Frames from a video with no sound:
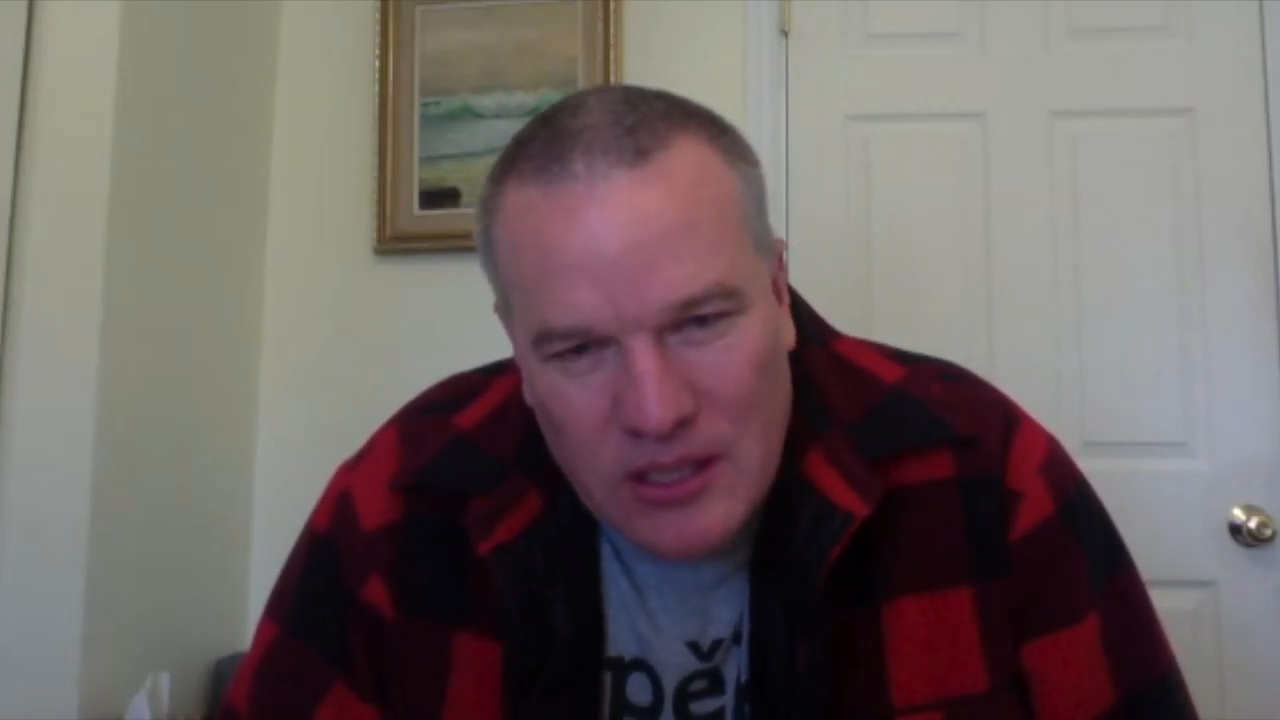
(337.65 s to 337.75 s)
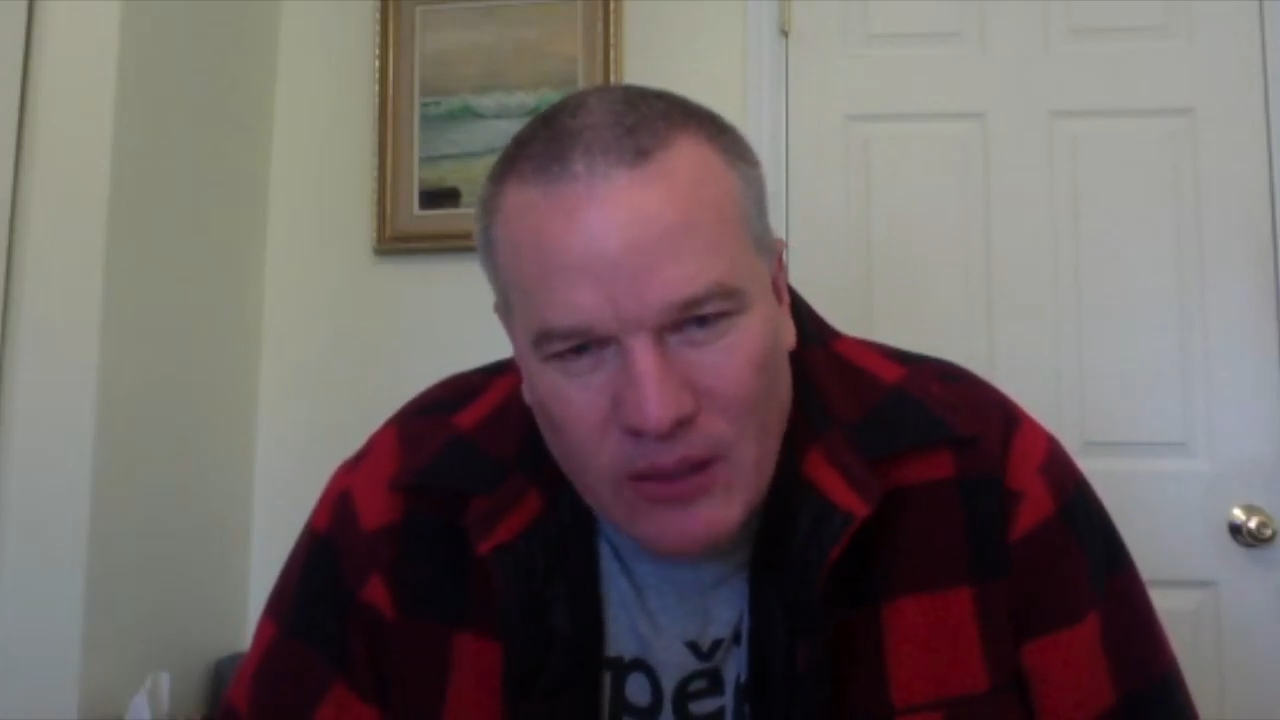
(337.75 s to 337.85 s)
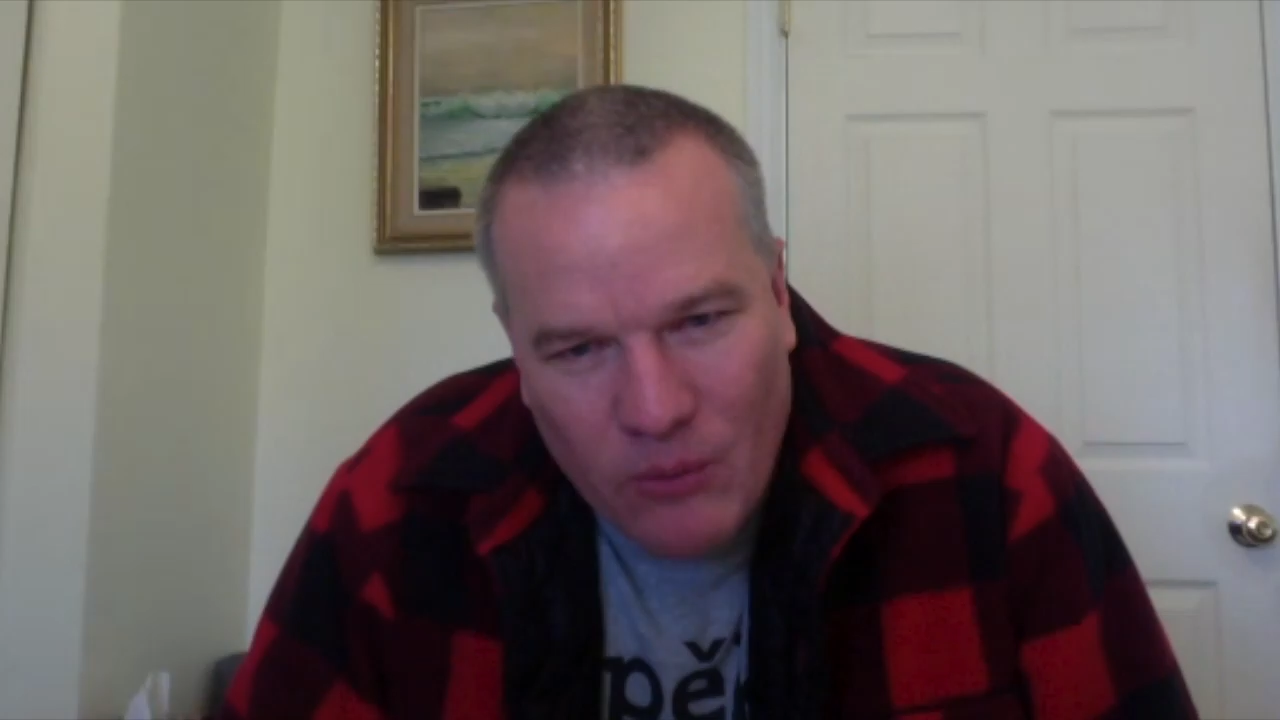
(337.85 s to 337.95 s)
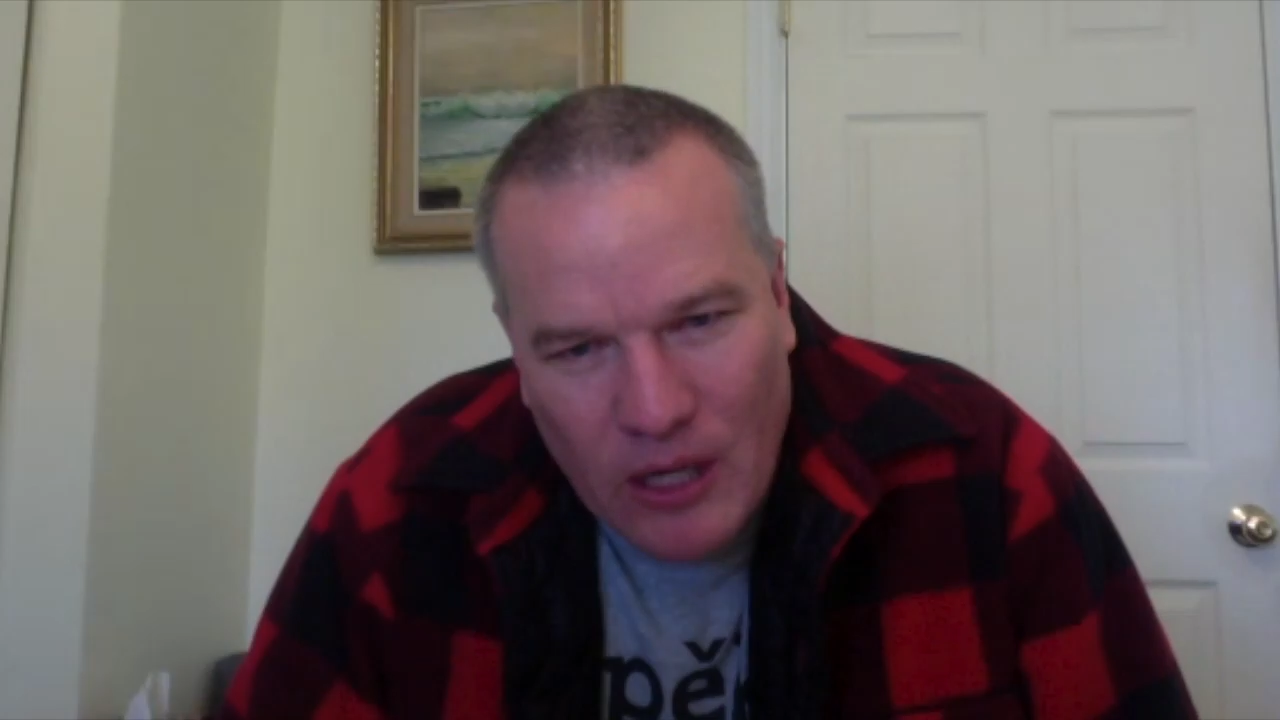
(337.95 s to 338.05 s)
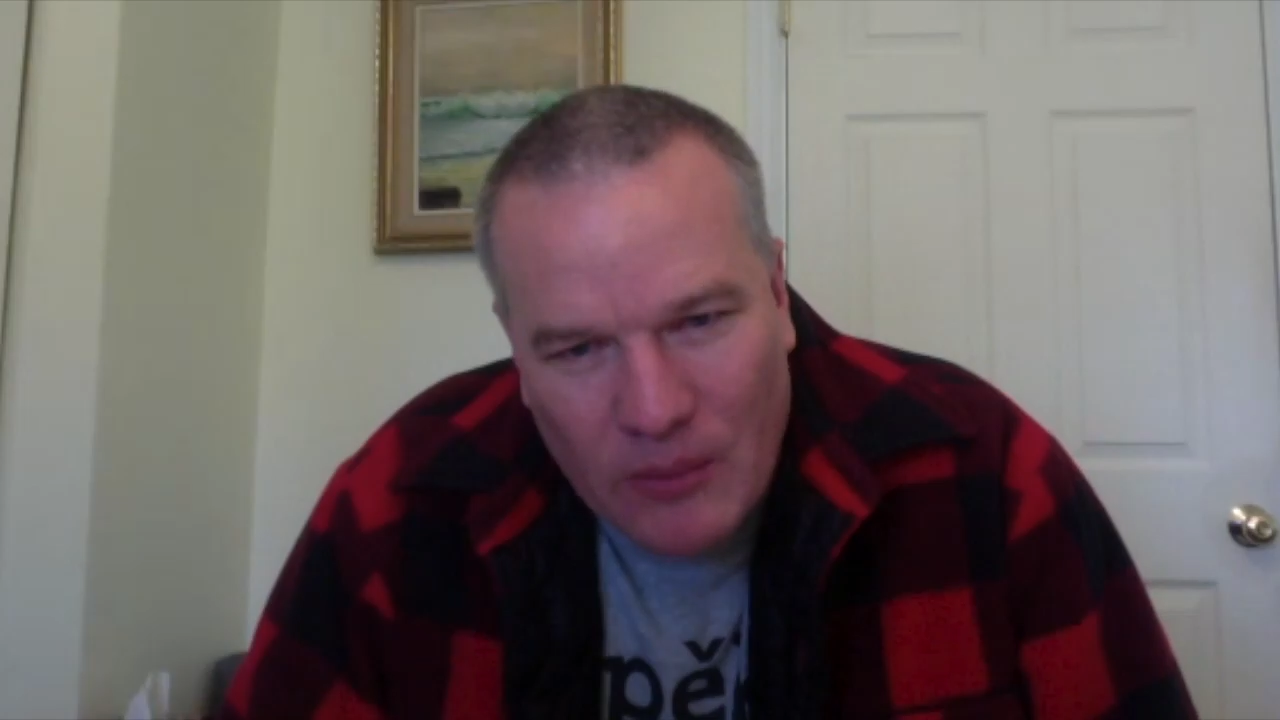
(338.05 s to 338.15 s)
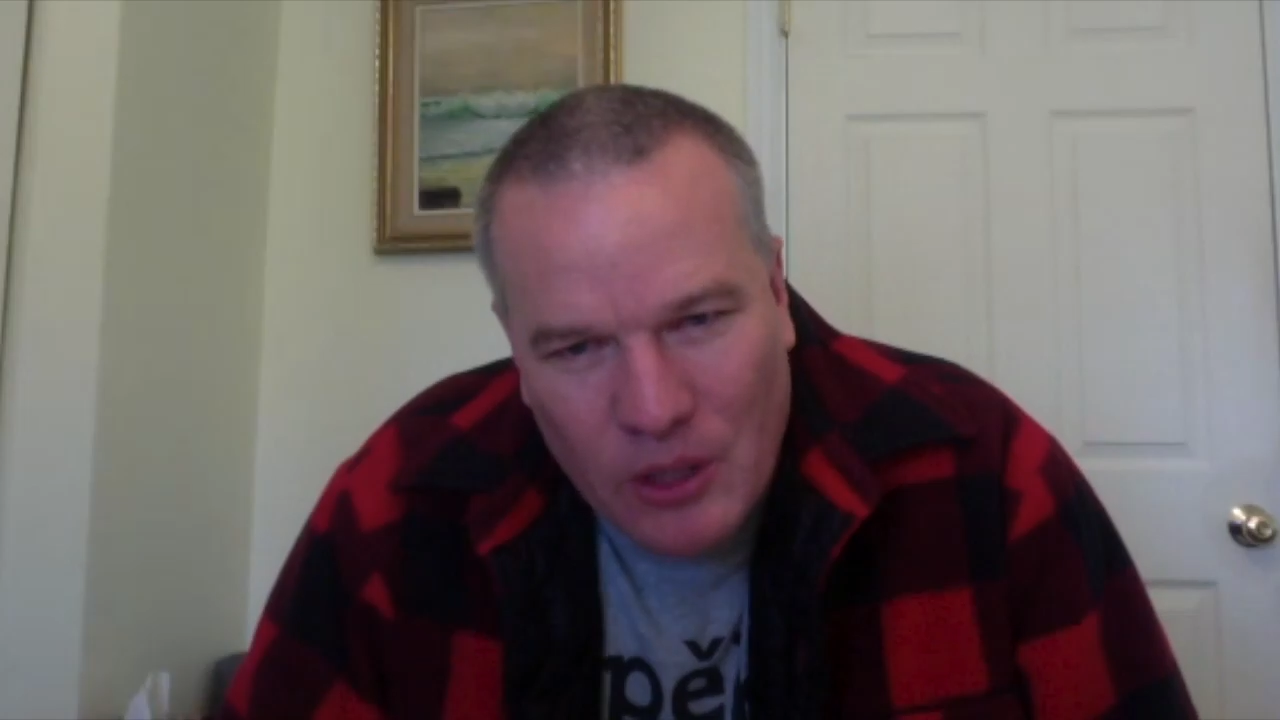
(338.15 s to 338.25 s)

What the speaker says: that wire